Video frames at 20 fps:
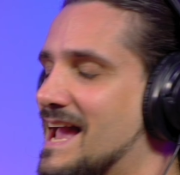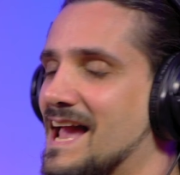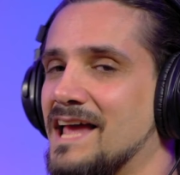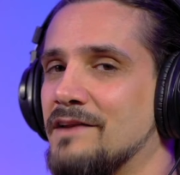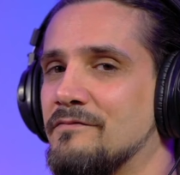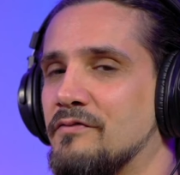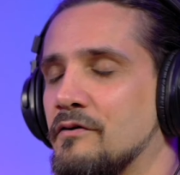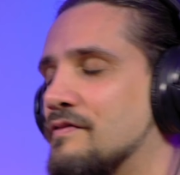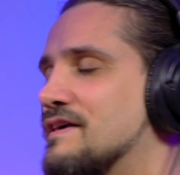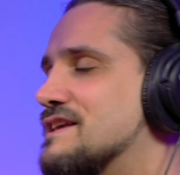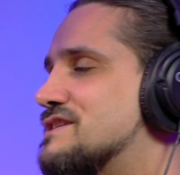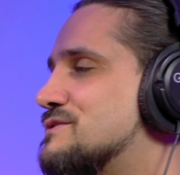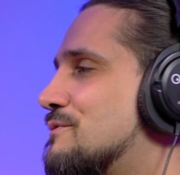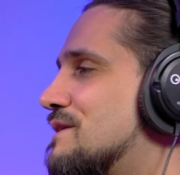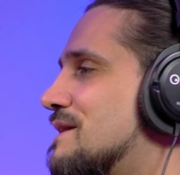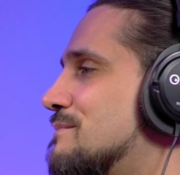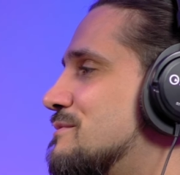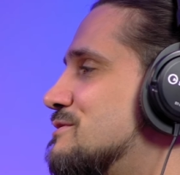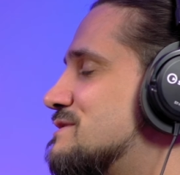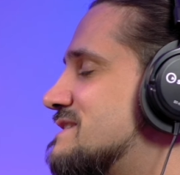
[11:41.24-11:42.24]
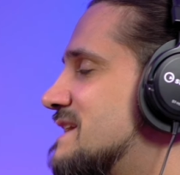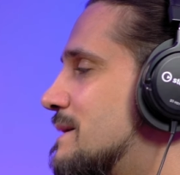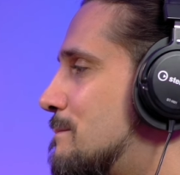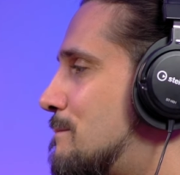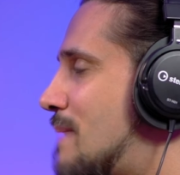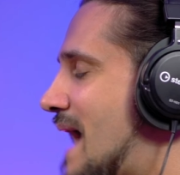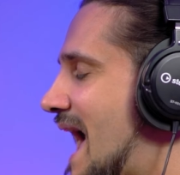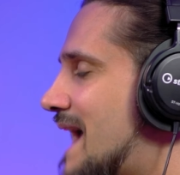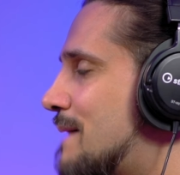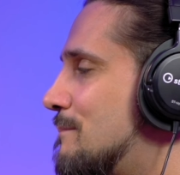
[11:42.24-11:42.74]
And for this one, I'm
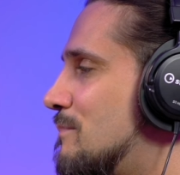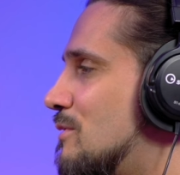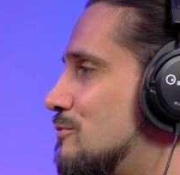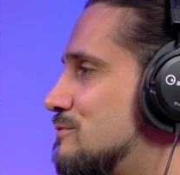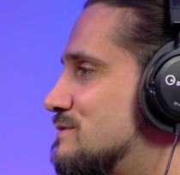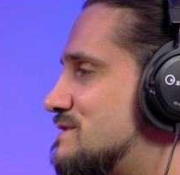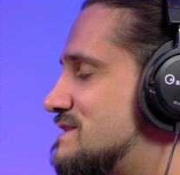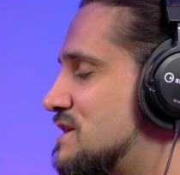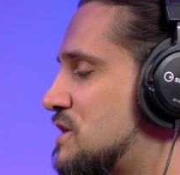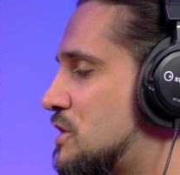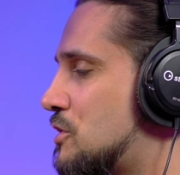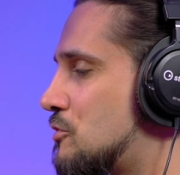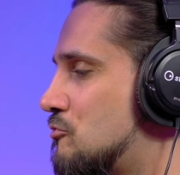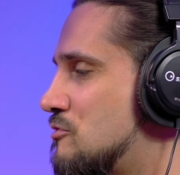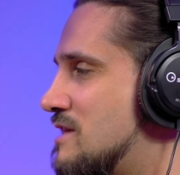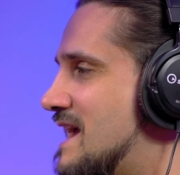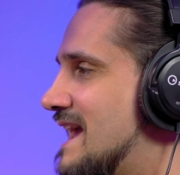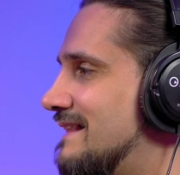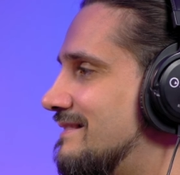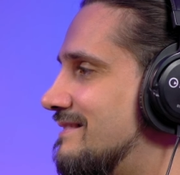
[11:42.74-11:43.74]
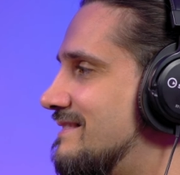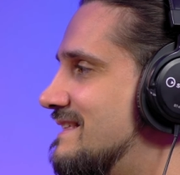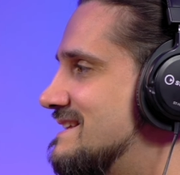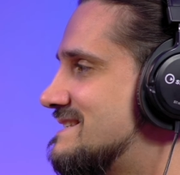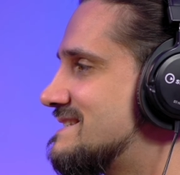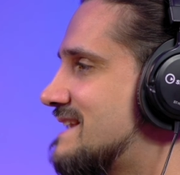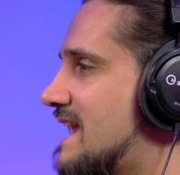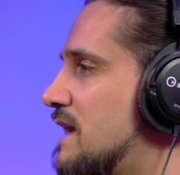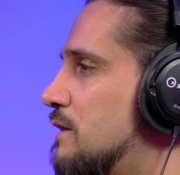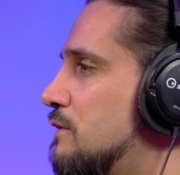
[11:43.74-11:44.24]
using Backbone to create
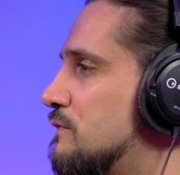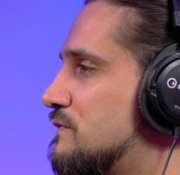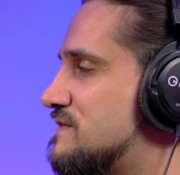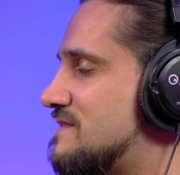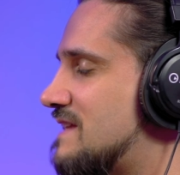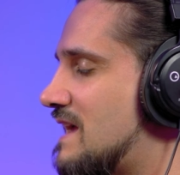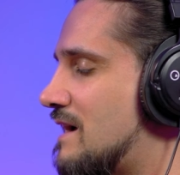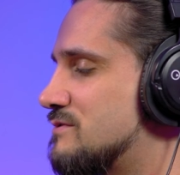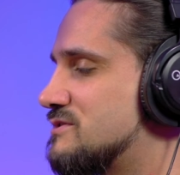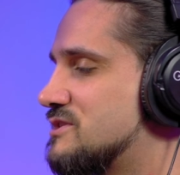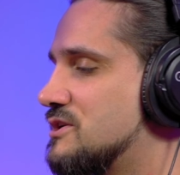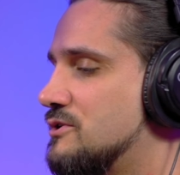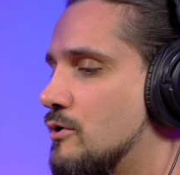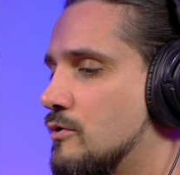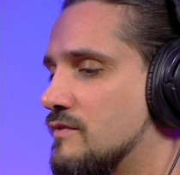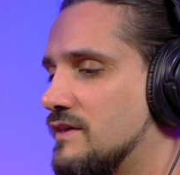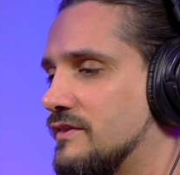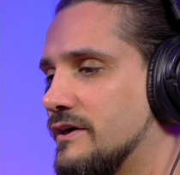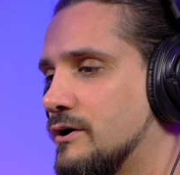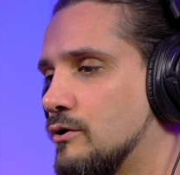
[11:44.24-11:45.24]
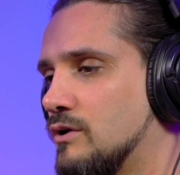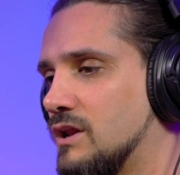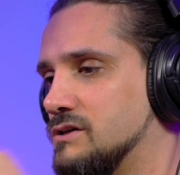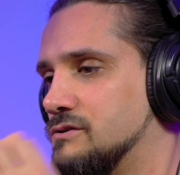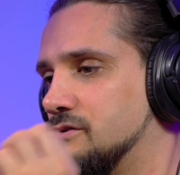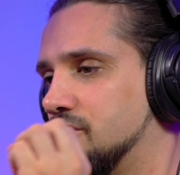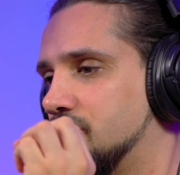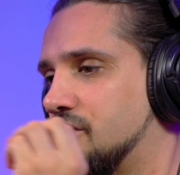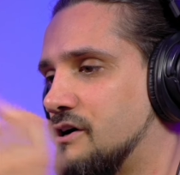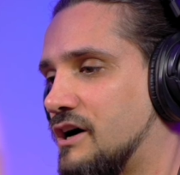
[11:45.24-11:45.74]
these kind of sounds, you know, that they go
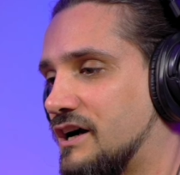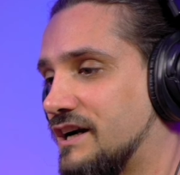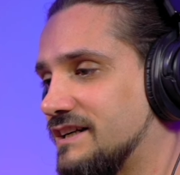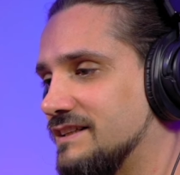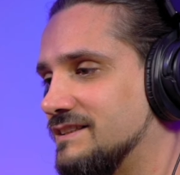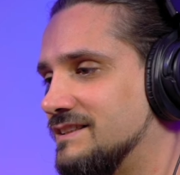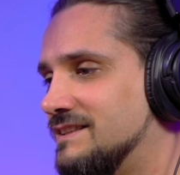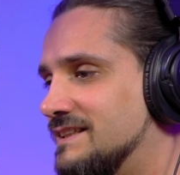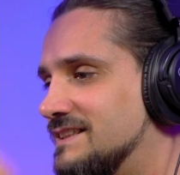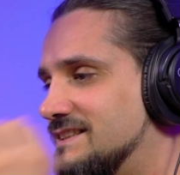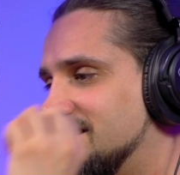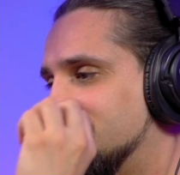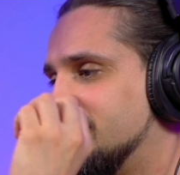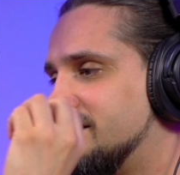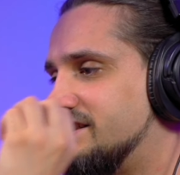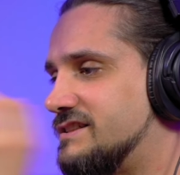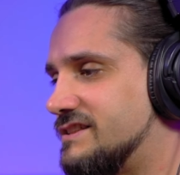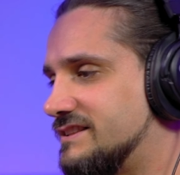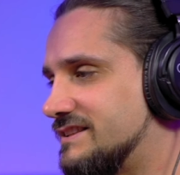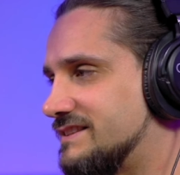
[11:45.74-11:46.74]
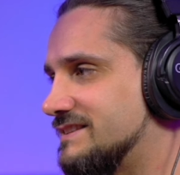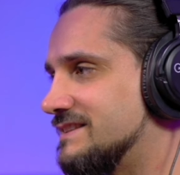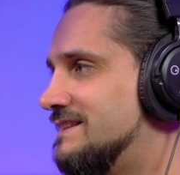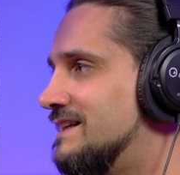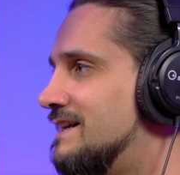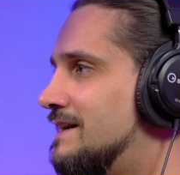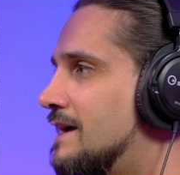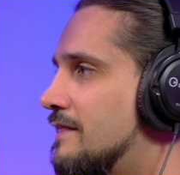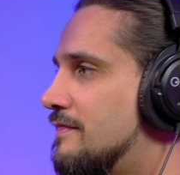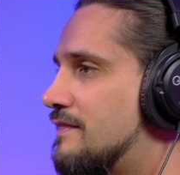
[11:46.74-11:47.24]
like,
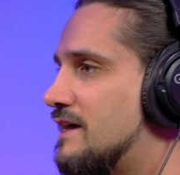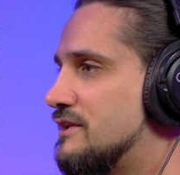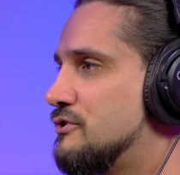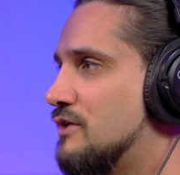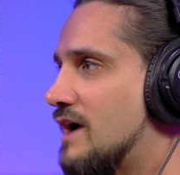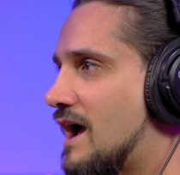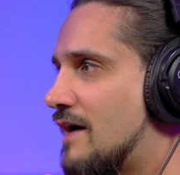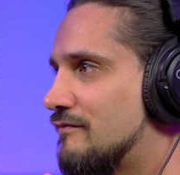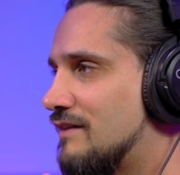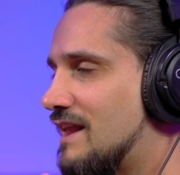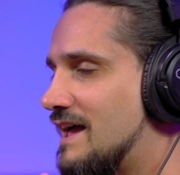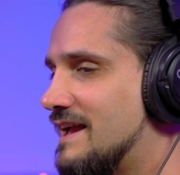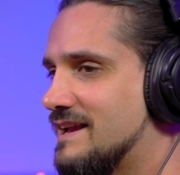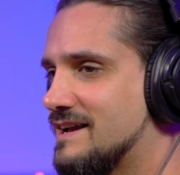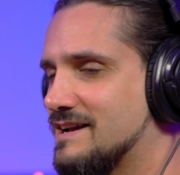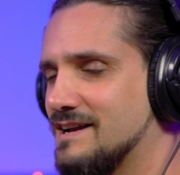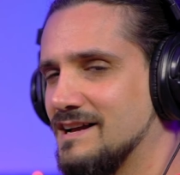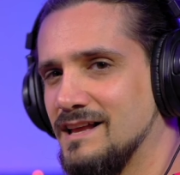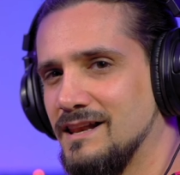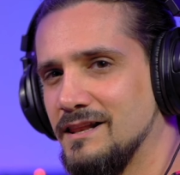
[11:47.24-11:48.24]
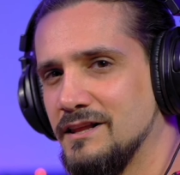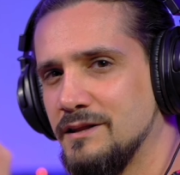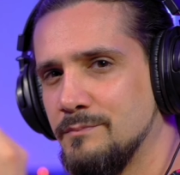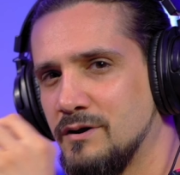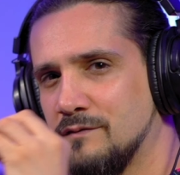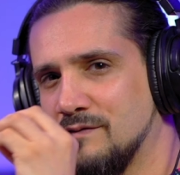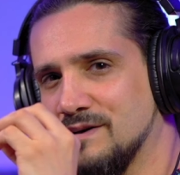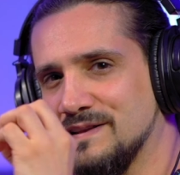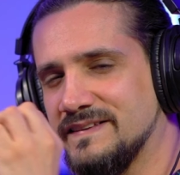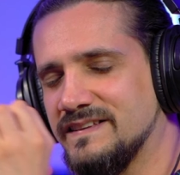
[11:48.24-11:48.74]
that you have like a little
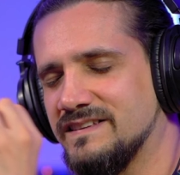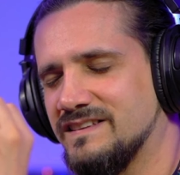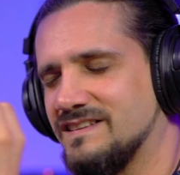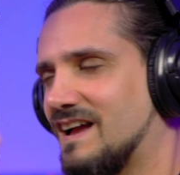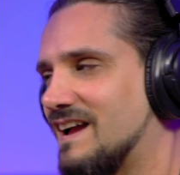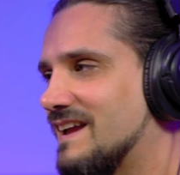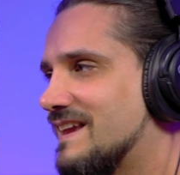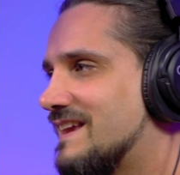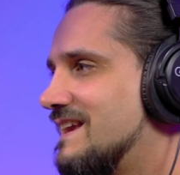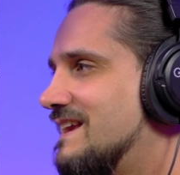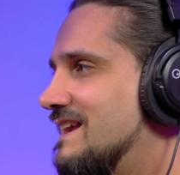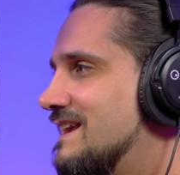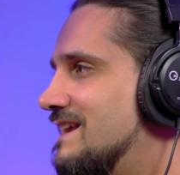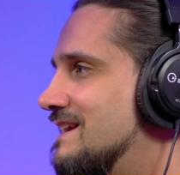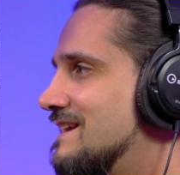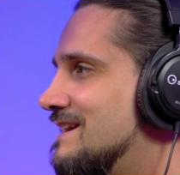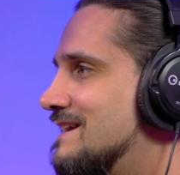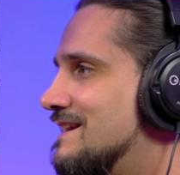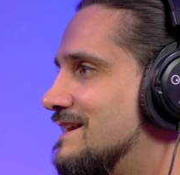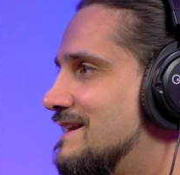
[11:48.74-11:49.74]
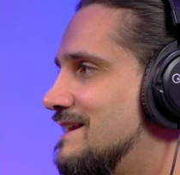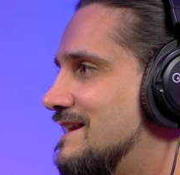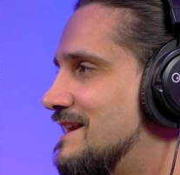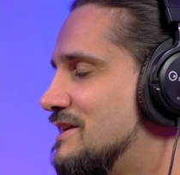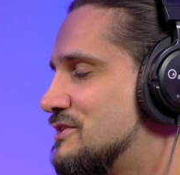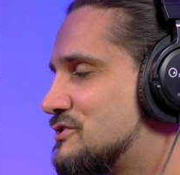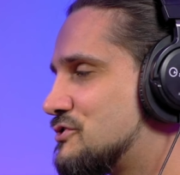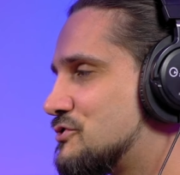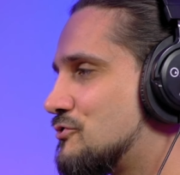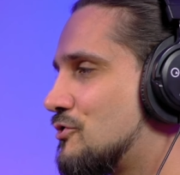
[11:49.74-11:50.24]
bit of a sucky
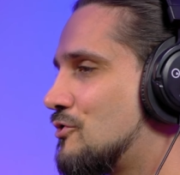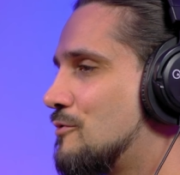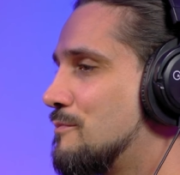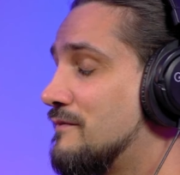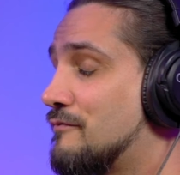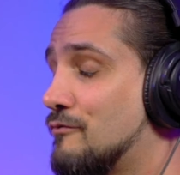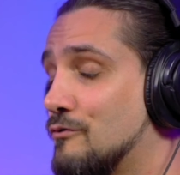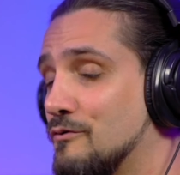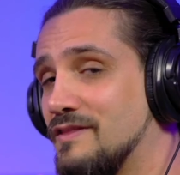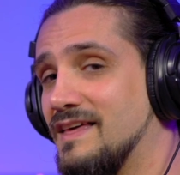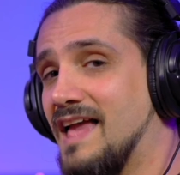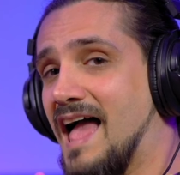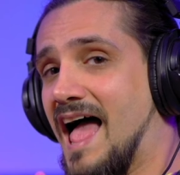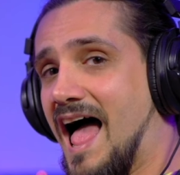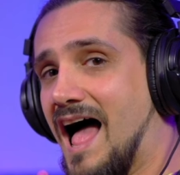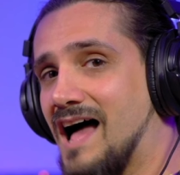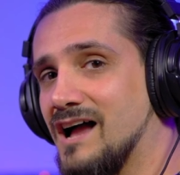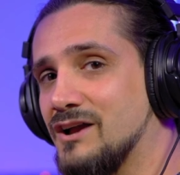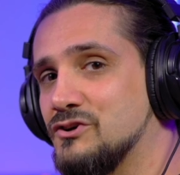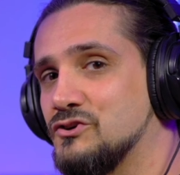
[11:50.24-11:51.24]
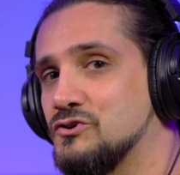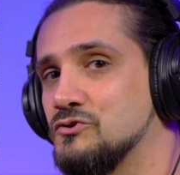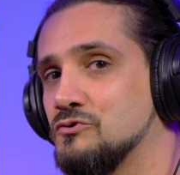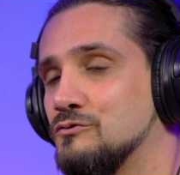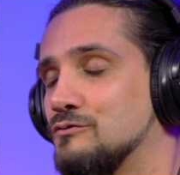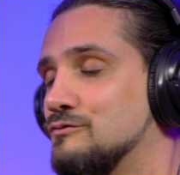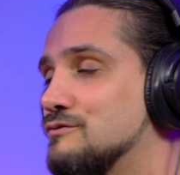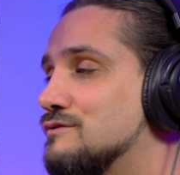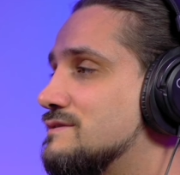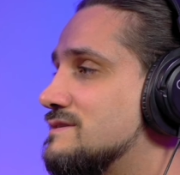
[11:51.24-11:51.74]
intro before the
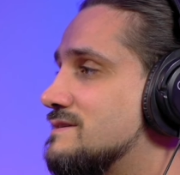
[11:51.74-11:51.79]
actual